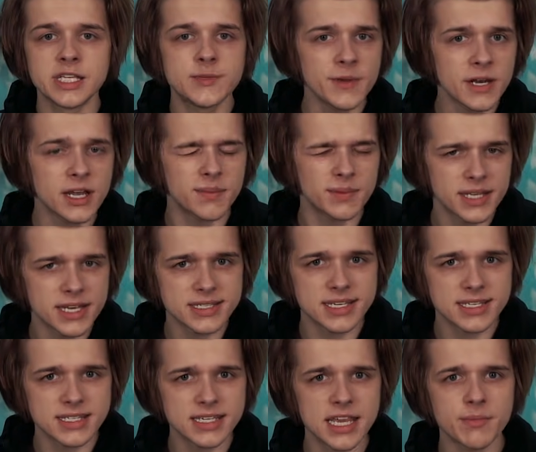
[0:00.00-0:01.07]
They spent a couple days
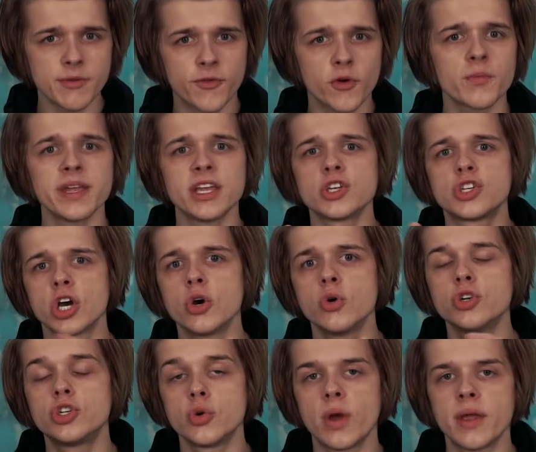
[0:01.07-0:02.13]
at sea before being
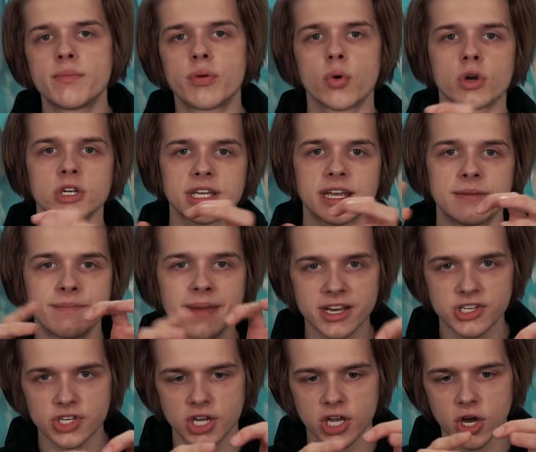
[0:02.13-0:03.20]
towed to a port in
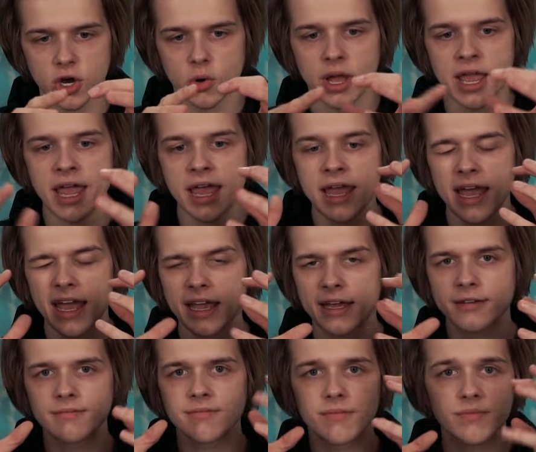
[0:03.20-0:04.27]
Mexico.
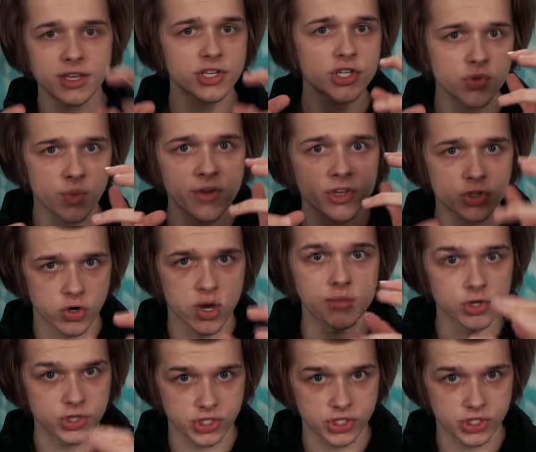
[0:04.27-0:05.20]
And this is where the trouble